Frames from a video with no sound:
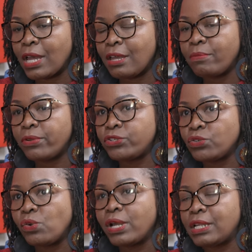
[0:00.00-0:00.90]
are able
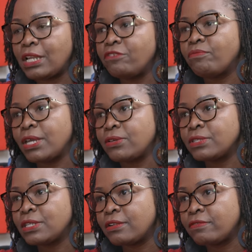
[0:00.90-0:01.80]
to go and live by
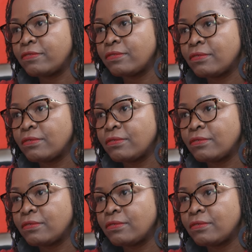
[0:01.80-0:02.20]
yourself.